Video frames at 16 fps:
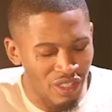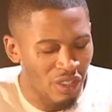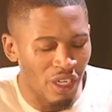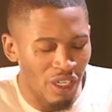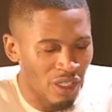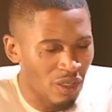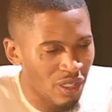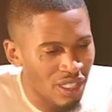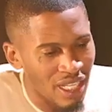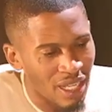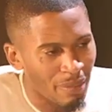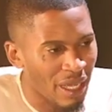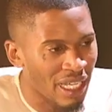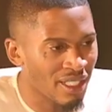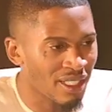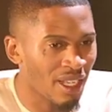gotta go step
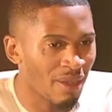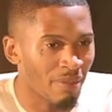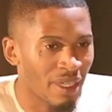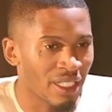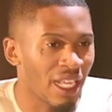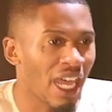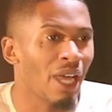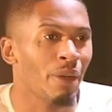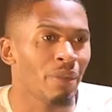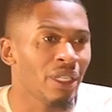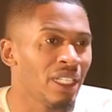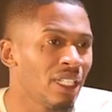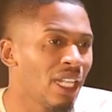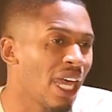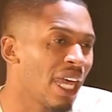by step, man. How many